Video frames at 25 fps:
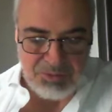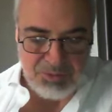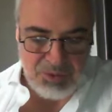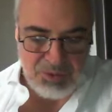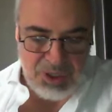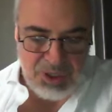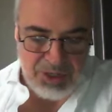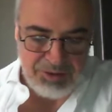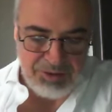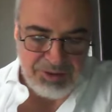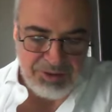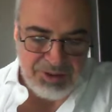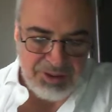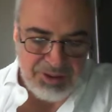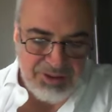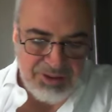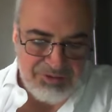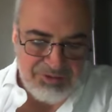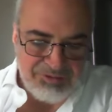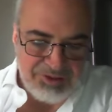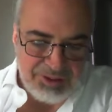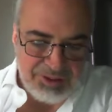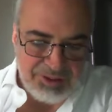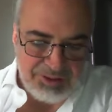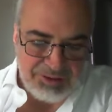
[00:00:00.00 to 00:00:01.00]
how do they
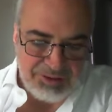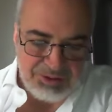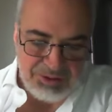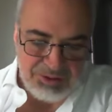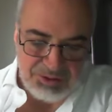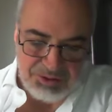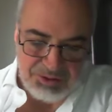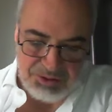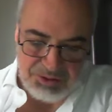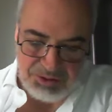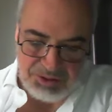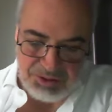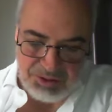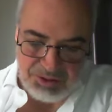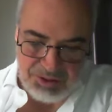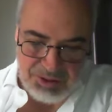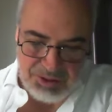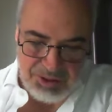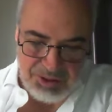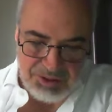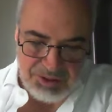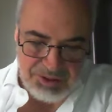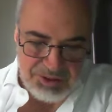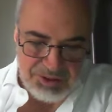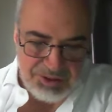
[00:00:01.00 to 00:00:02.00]
affect the user, and
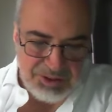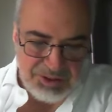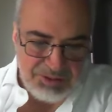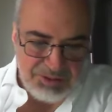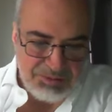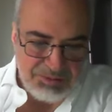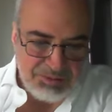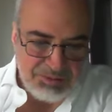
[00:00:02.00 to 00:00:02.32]
how do they